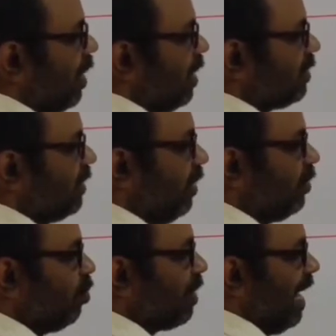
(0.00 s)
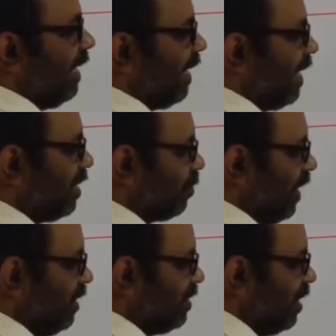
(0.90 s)
Less than two right angles
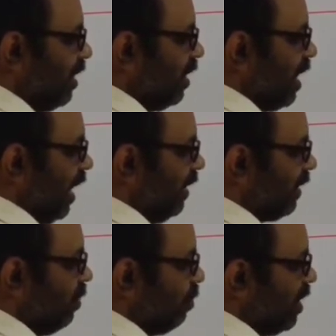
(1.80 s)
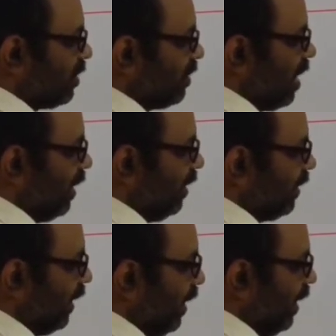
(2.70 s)
means 90 plus
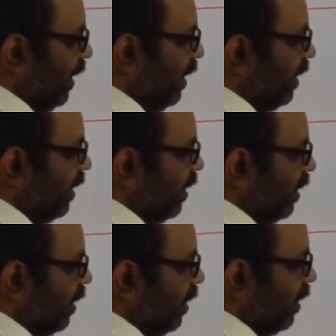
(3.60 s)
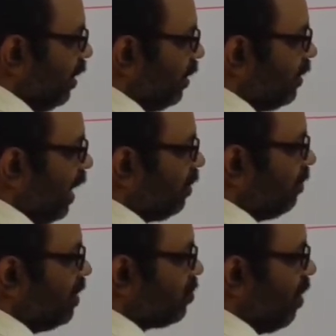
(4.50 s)
90,
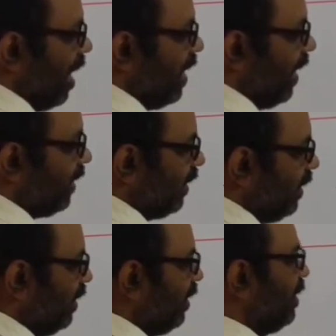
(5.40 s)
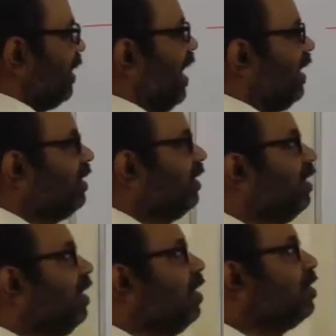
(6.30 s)
that means 180.
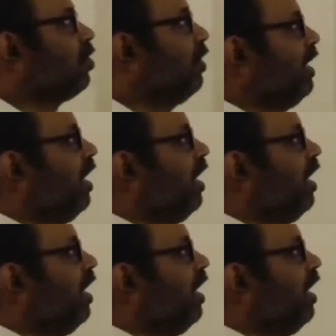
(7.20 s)
Correct? So